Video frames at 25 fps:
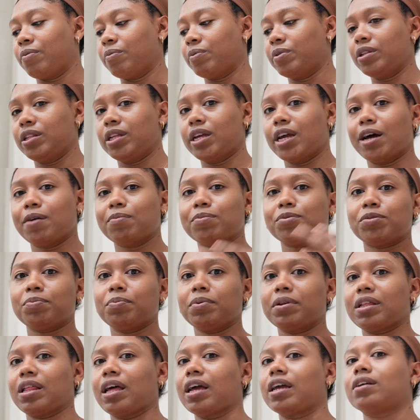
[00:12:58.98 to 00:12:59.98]
really helps
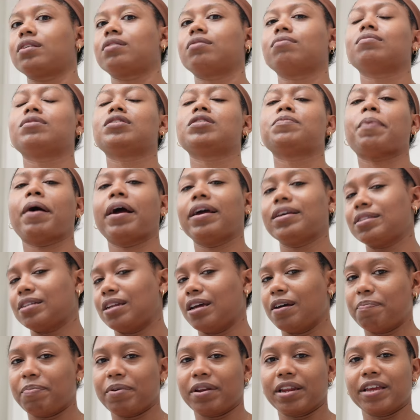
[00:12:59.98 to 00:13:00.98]
me to like spice
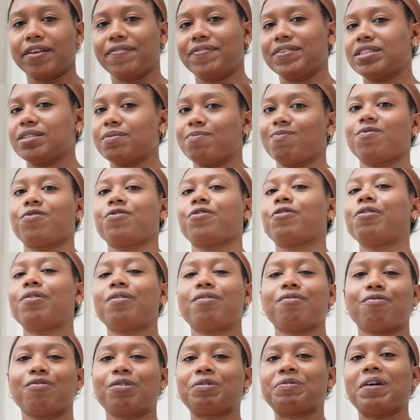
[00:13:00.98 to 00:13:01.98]
it up and give it some
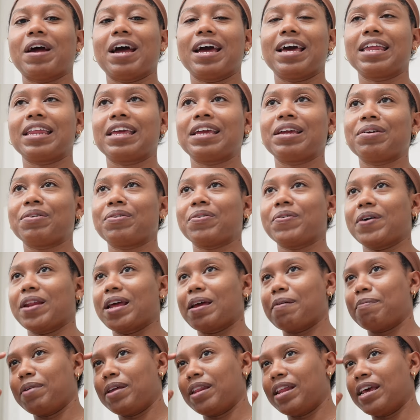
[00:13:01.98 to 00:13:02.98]
variety, you know what
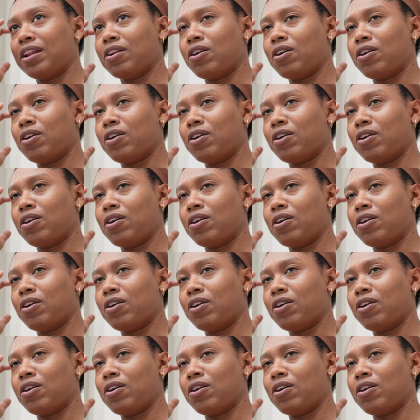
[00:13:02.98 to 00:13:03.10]
I mean?